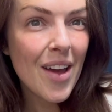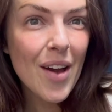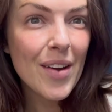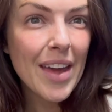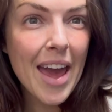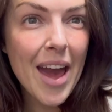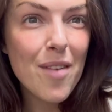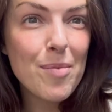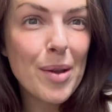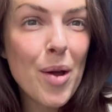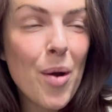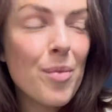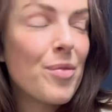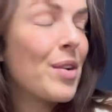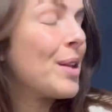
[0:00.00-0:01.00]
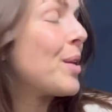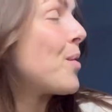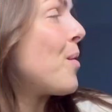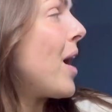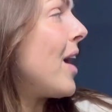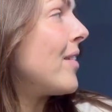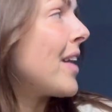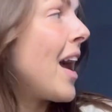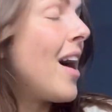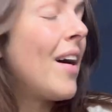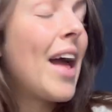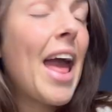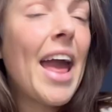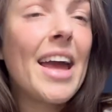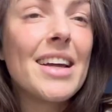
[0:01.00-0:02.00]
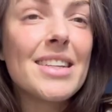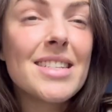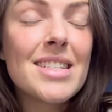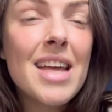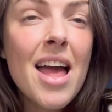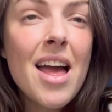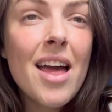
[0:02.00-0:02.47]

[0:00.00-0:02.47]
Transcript: Okay, I've been home for a little while now and